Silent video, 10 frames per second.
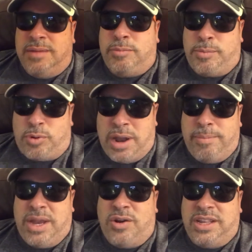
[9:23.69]
but
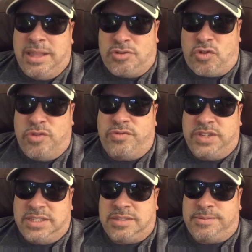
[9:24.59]
primarily the
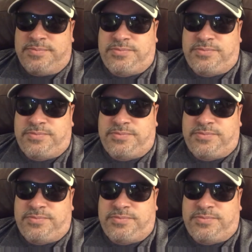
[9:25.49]
trophies.